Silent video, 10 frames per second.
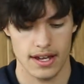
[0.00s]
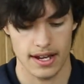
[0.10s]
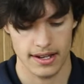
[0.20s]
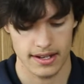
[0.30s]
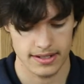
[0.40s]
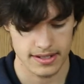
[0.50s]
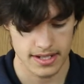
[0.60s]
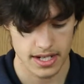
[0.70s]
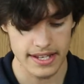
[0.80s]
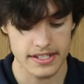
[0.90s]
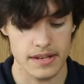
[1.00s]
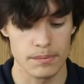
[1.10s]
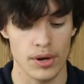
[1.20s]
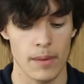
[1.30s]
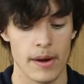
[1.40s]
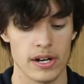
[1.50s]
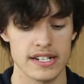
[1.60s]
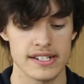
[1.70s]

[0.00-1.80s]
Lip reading: and is primarily